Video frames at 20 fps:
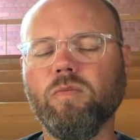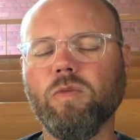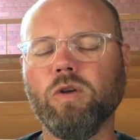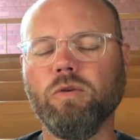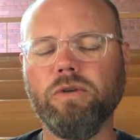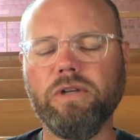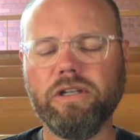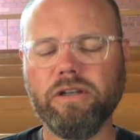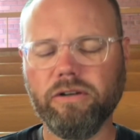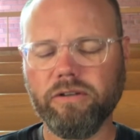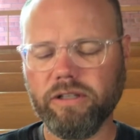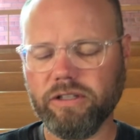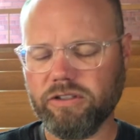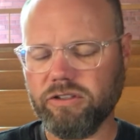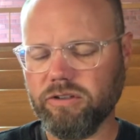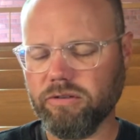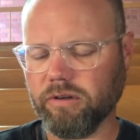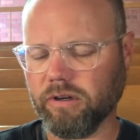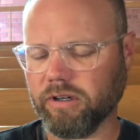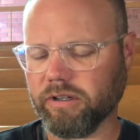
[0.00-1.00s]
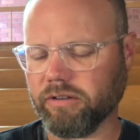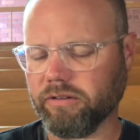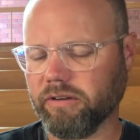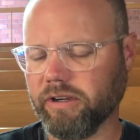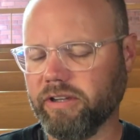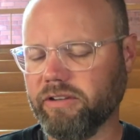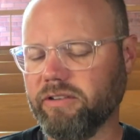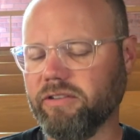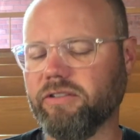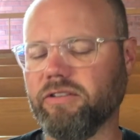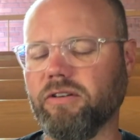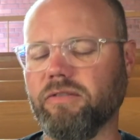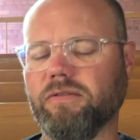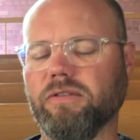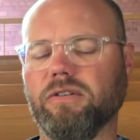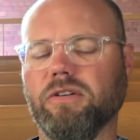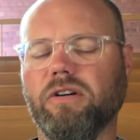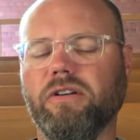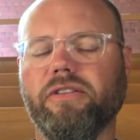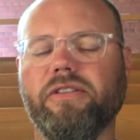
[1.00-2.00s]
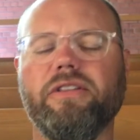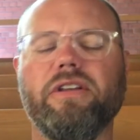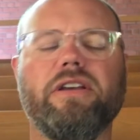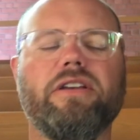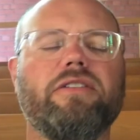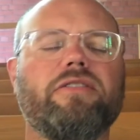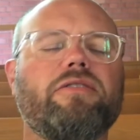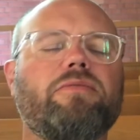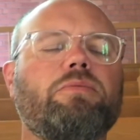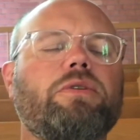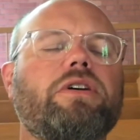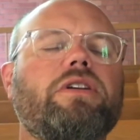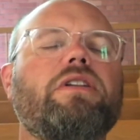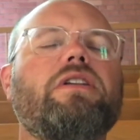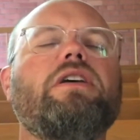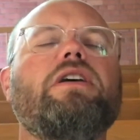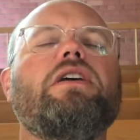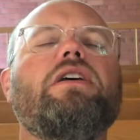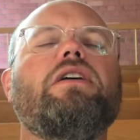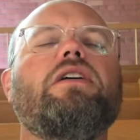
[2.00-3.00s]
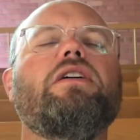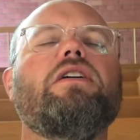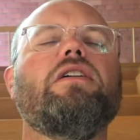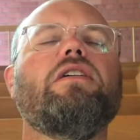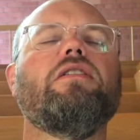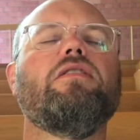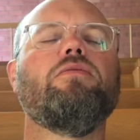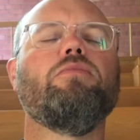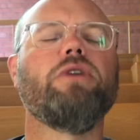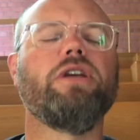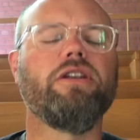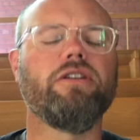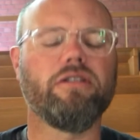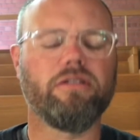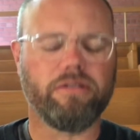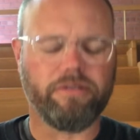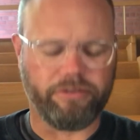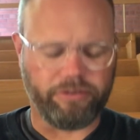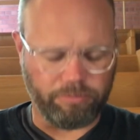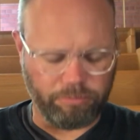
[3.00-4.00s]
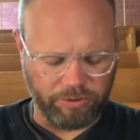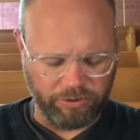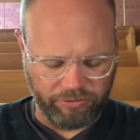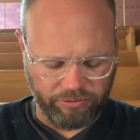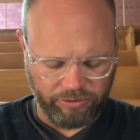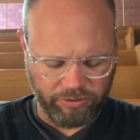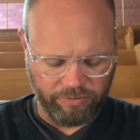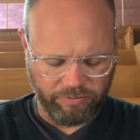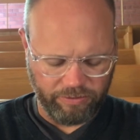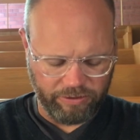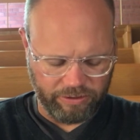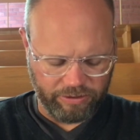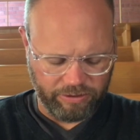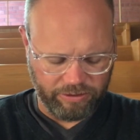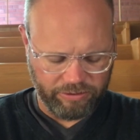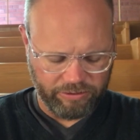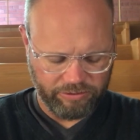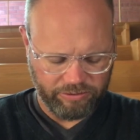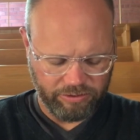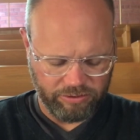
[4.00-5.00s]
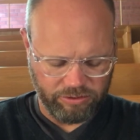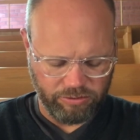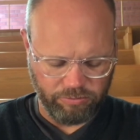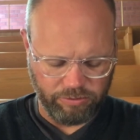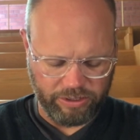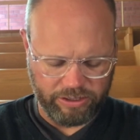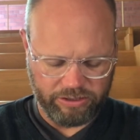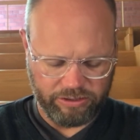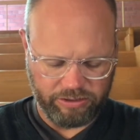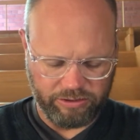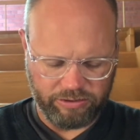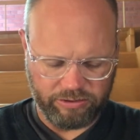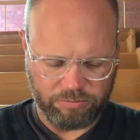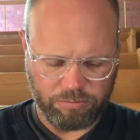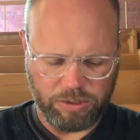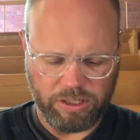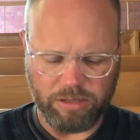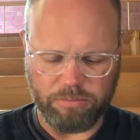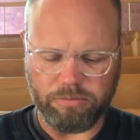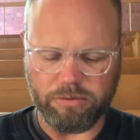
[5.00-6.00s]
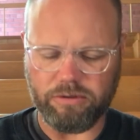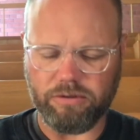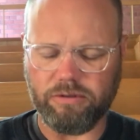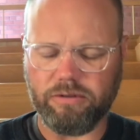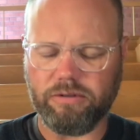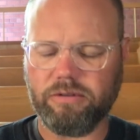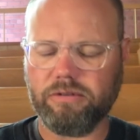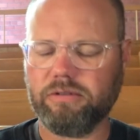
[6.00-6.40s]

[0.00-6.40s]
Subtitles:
We know that you are gracious over all things, but we know of specific situations, people,